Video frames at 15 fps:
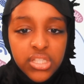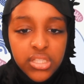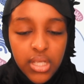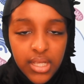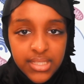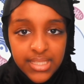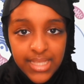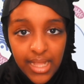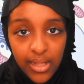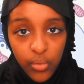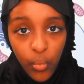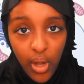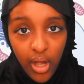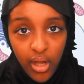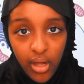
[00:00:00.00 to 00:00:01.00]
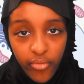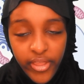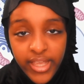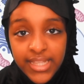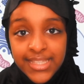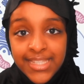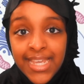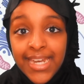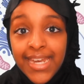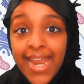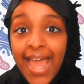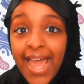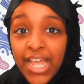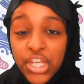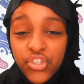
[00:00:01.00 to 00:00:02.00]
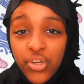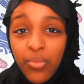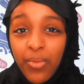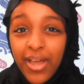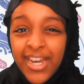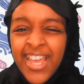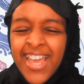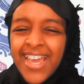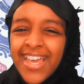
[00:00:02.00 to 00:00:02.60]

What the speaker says: a cell wall. They contain an extra one.